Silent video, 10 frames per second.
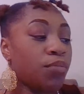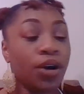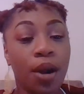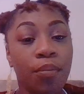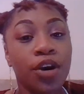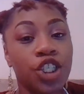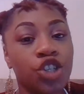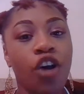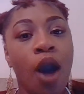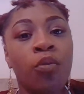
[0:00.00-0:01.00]
But I'm pretty
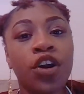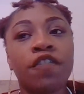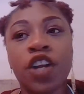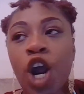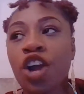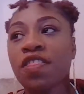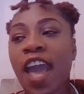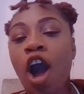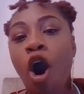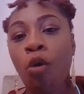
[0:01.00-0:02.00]
sure I would have learned
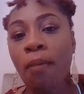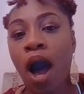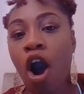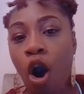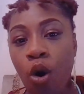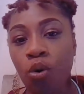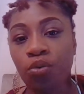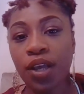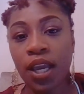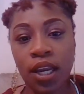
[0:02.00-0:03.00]
that on my
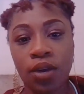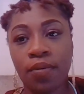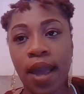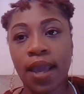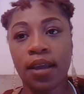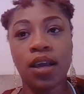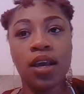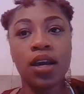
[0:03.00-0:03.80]
own anyway.